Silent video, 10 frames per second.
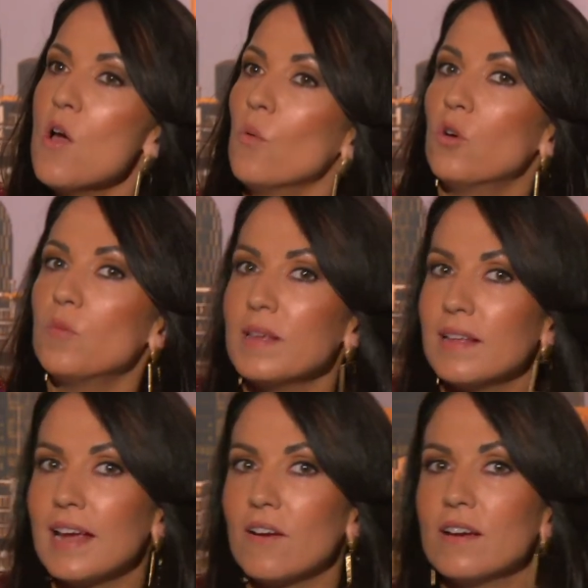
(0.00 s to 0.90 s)
Would it be an
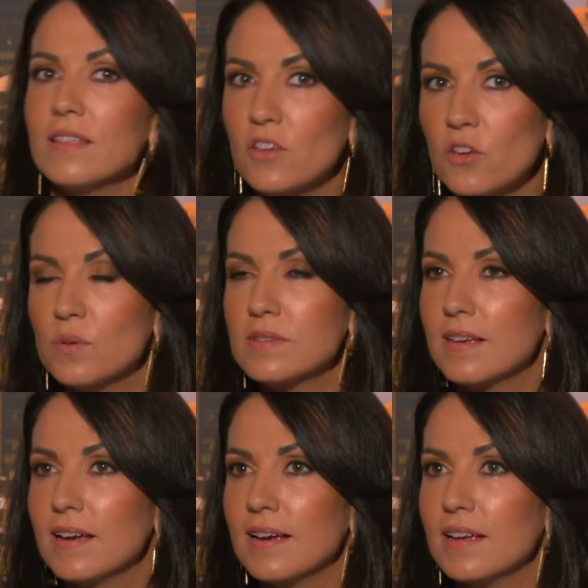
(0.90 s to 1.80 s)
area that you would
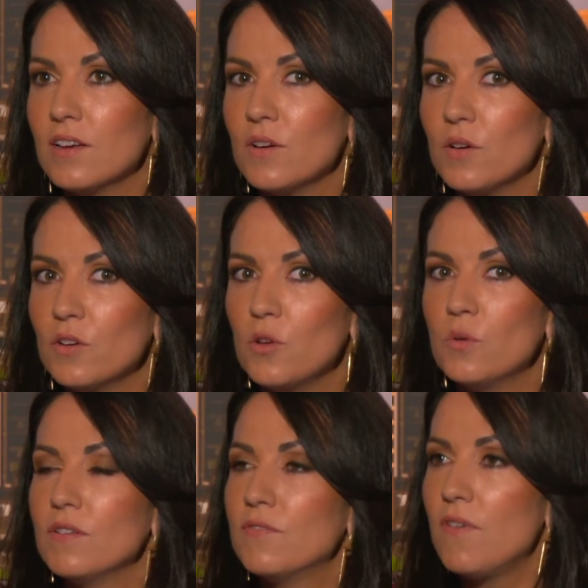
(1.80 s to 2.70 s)
say you would
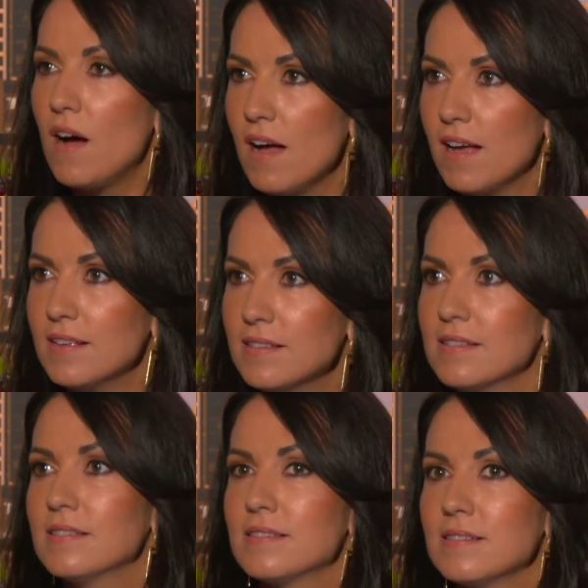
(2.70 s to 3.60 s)

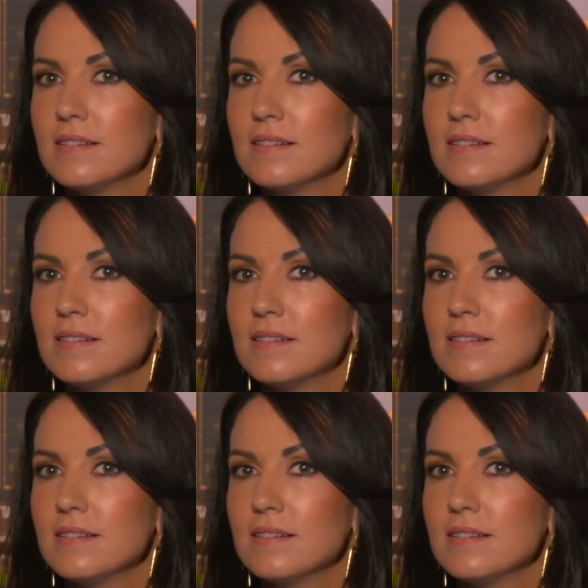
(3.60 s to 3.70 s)
advise,